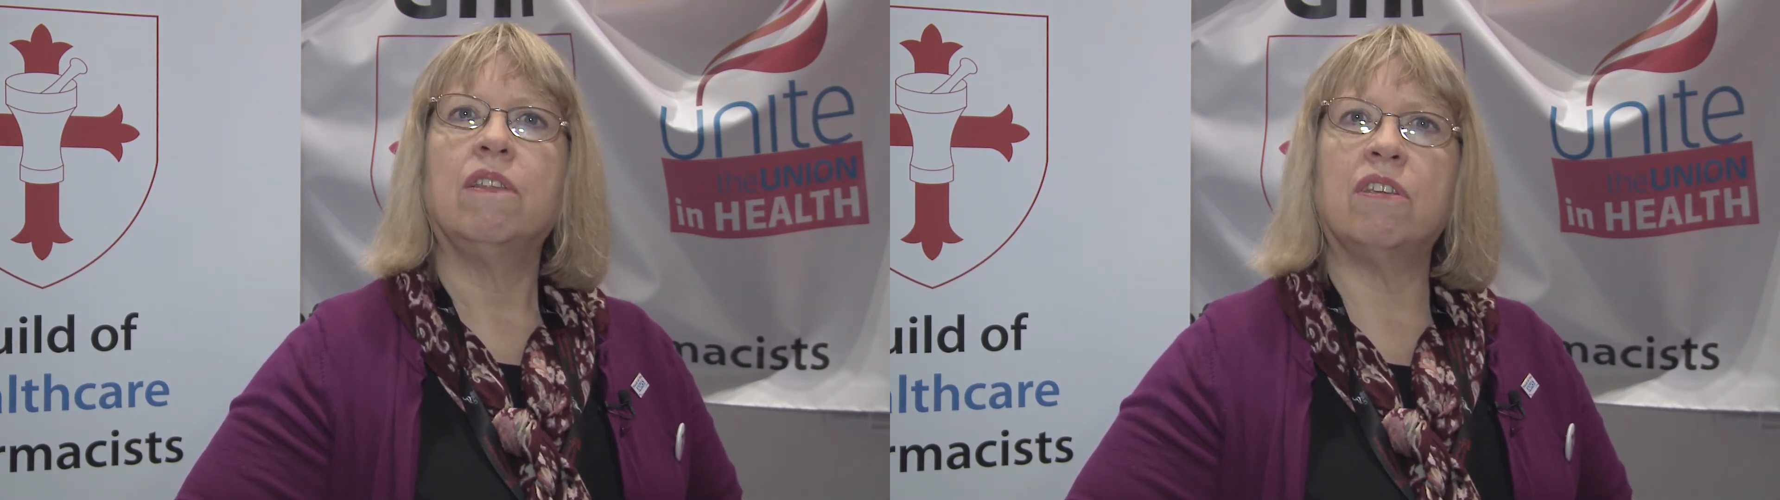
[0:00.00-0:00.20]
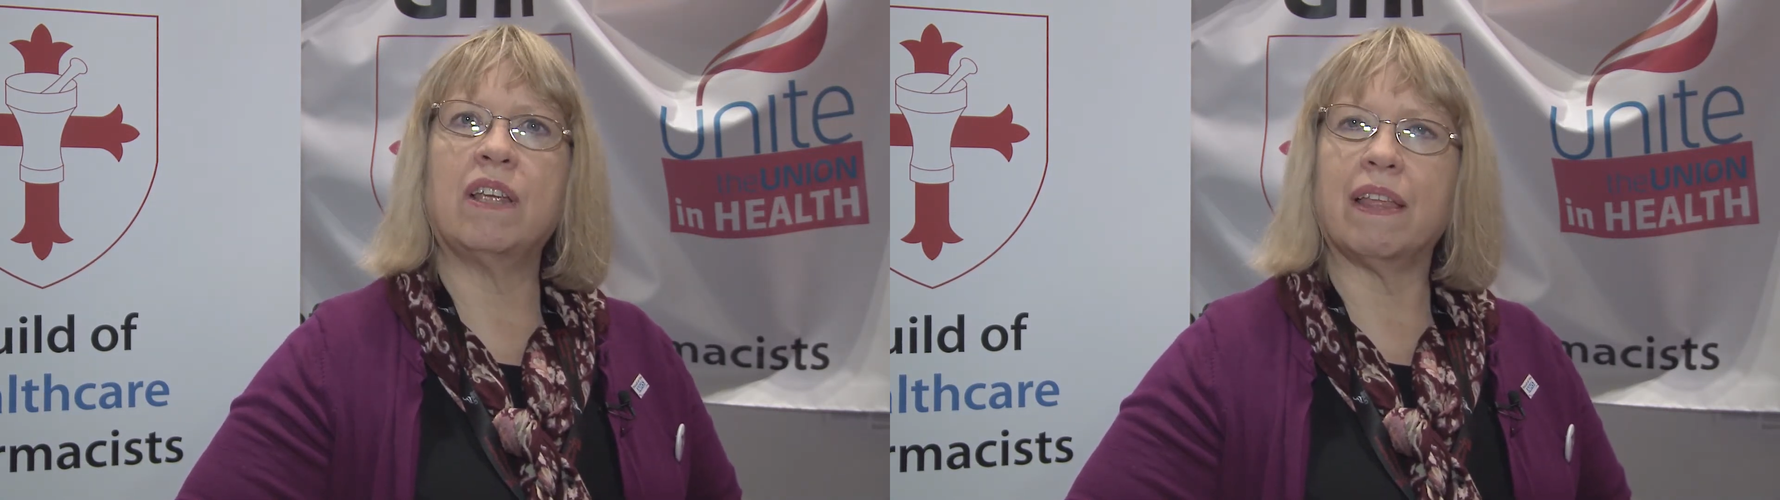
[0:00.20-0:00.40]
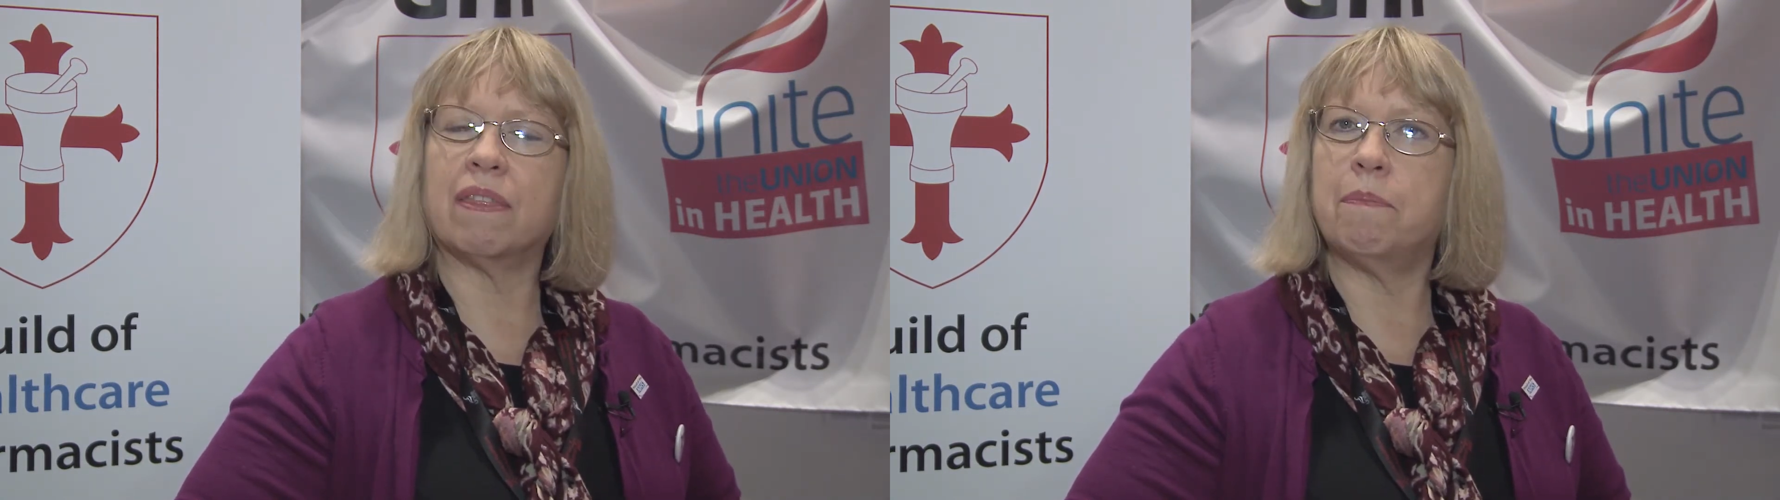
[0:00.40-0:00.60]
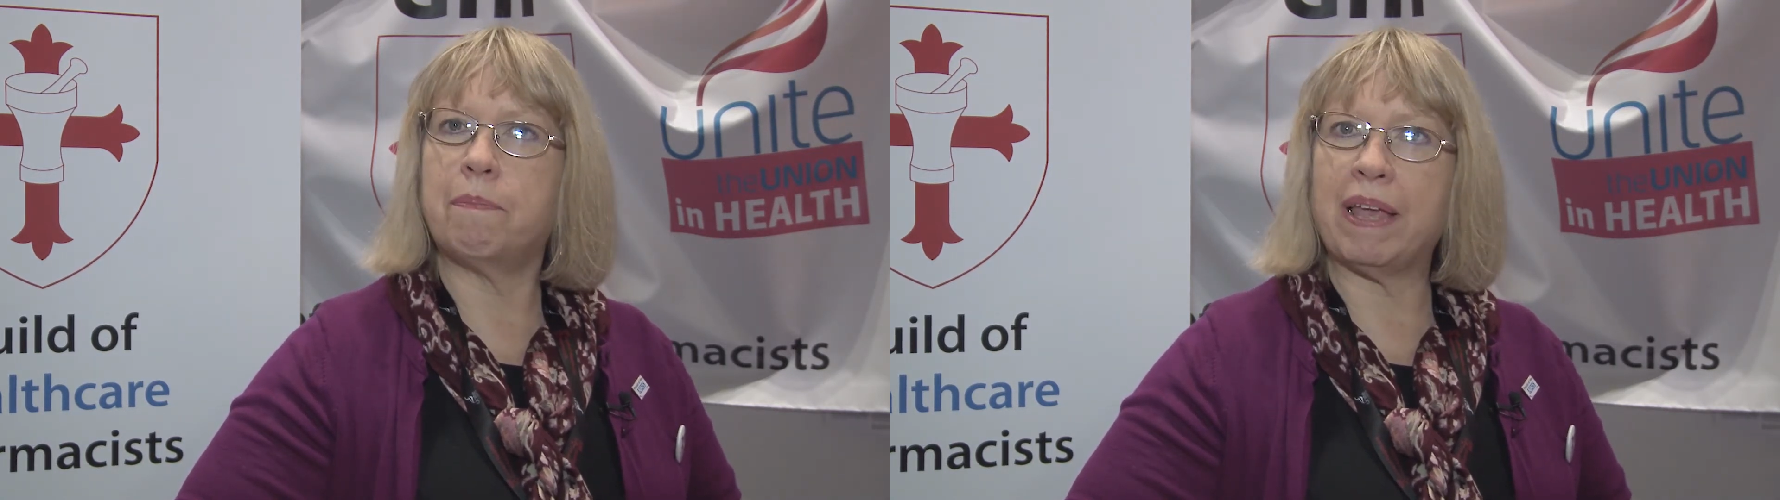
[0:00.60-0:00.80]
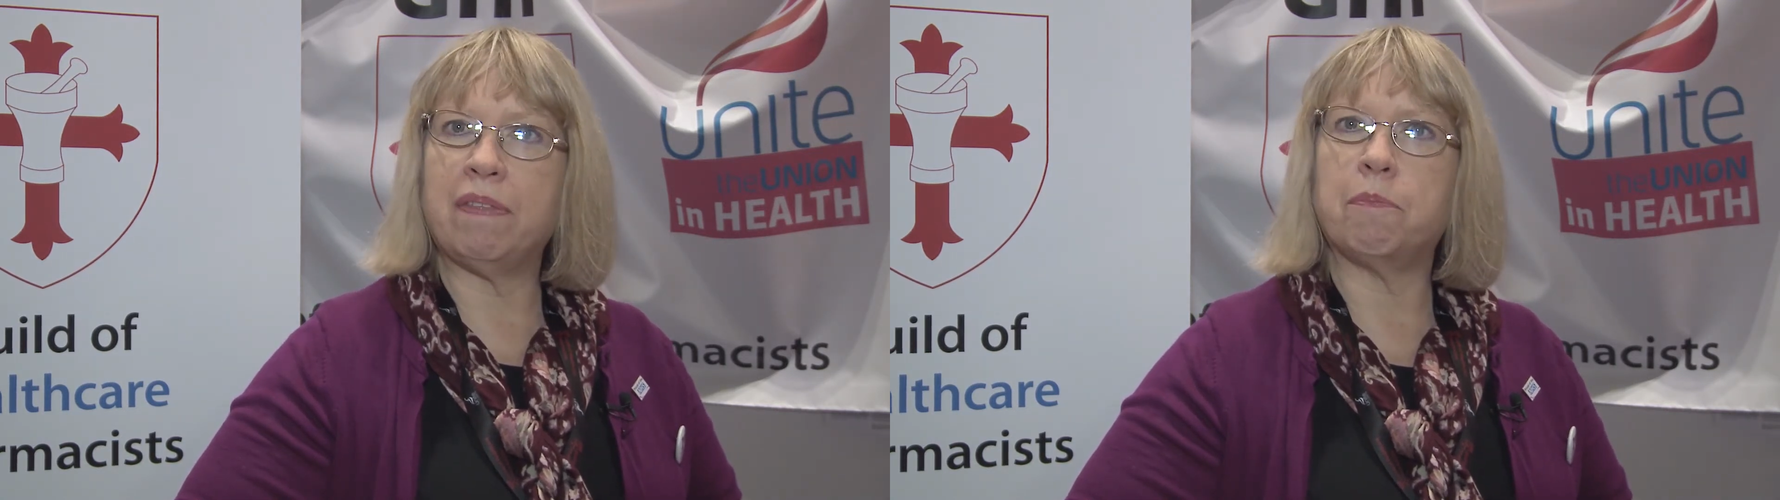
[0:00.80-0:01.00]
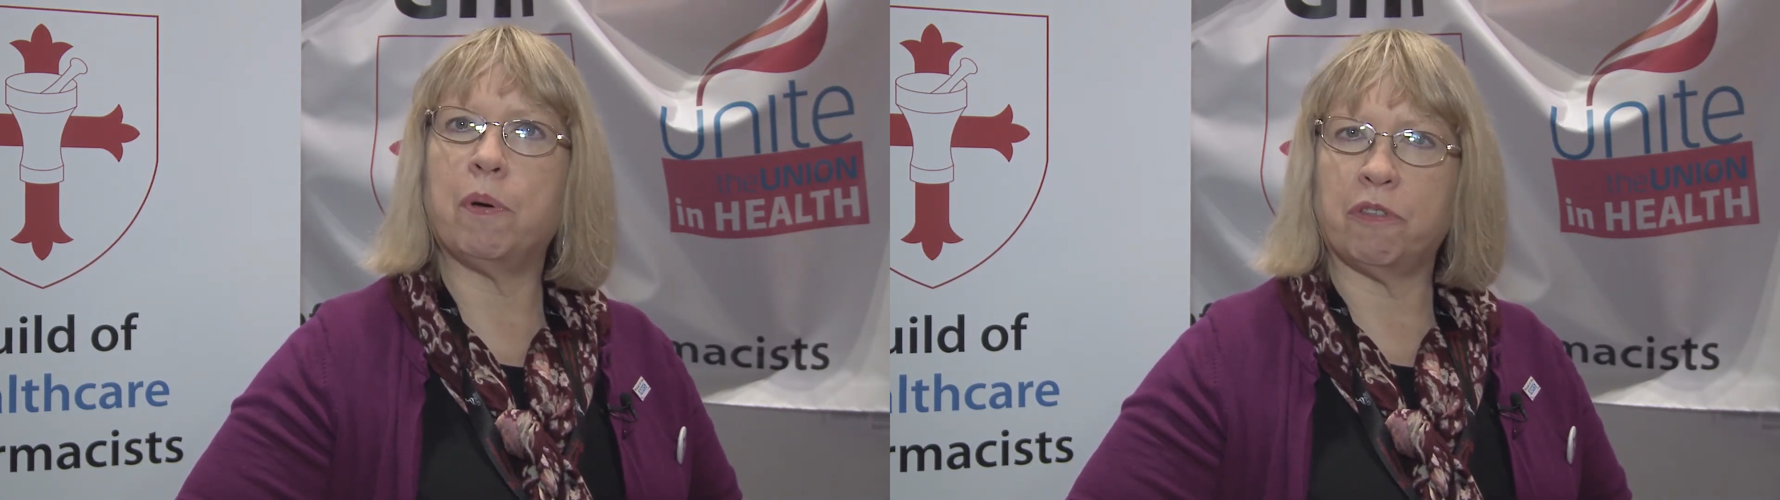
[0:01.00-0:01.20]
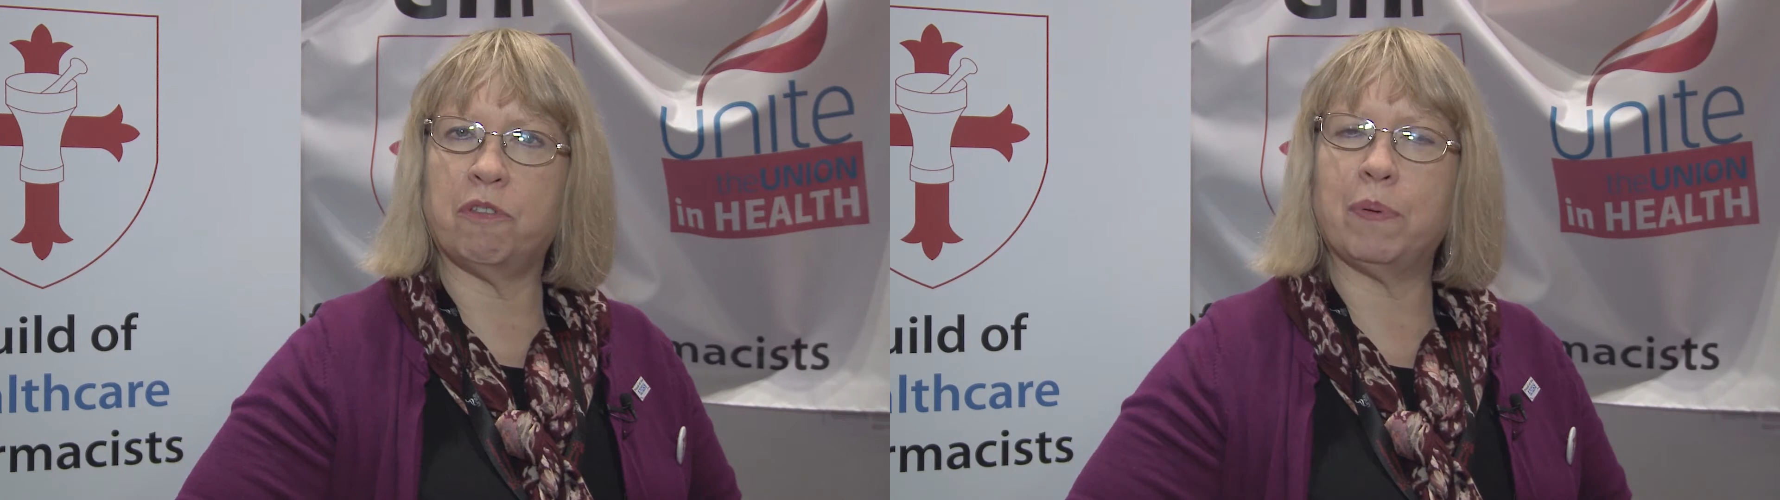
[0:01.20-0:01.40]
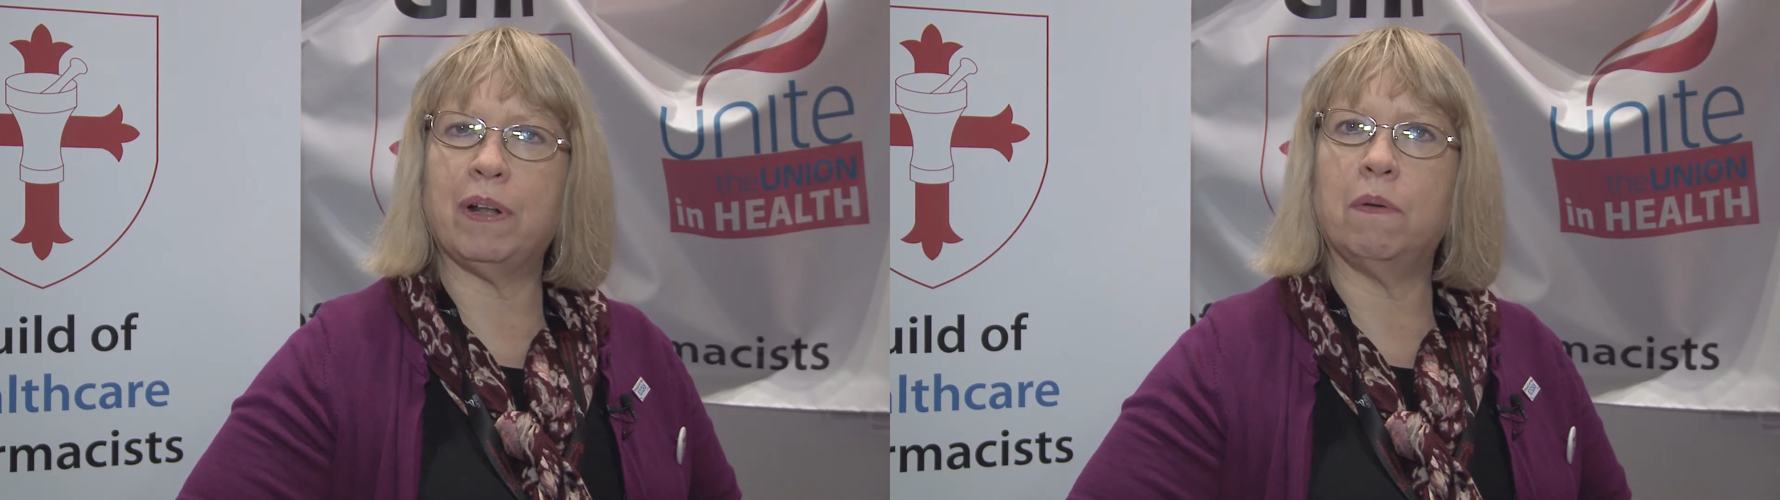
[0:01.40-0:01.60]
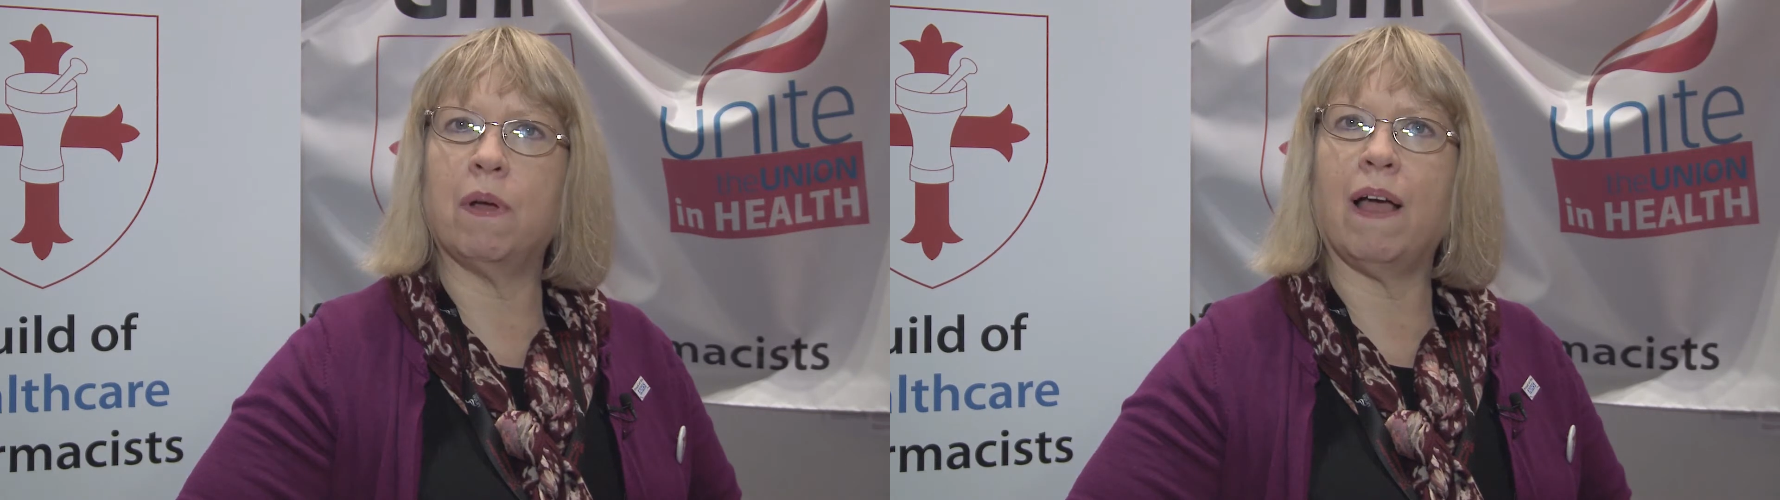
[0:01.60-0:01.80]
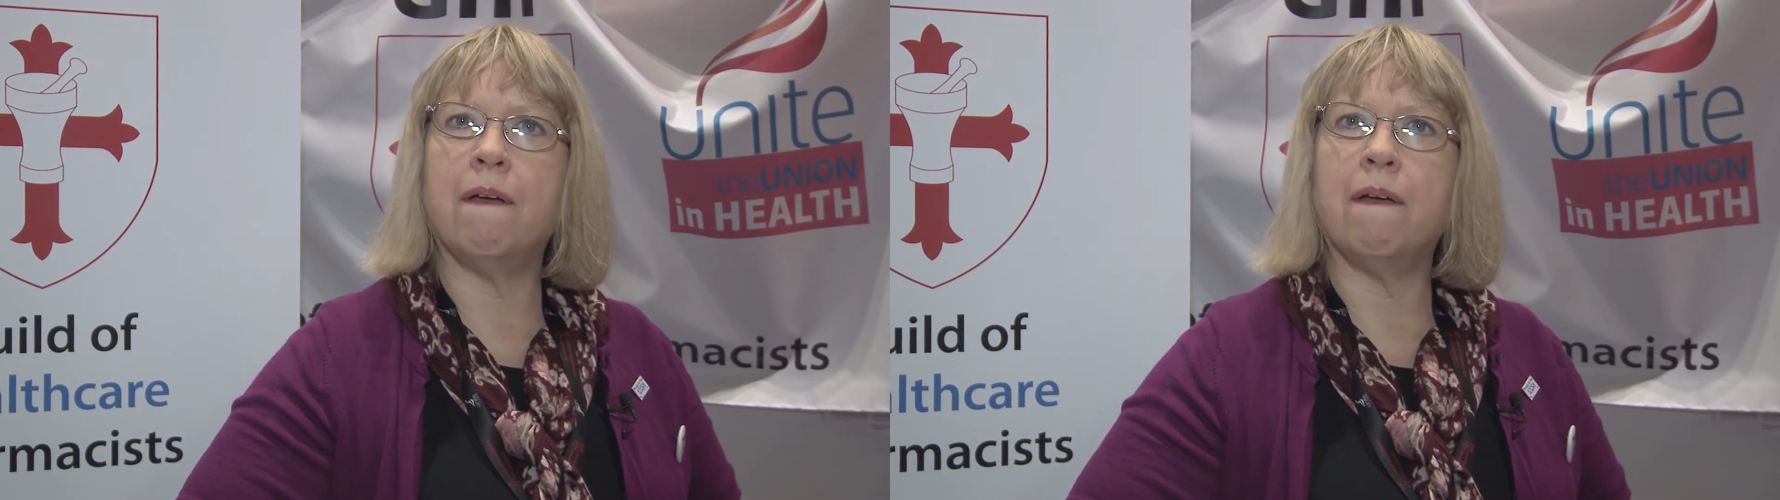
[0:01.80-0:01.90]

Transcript: to get the best possible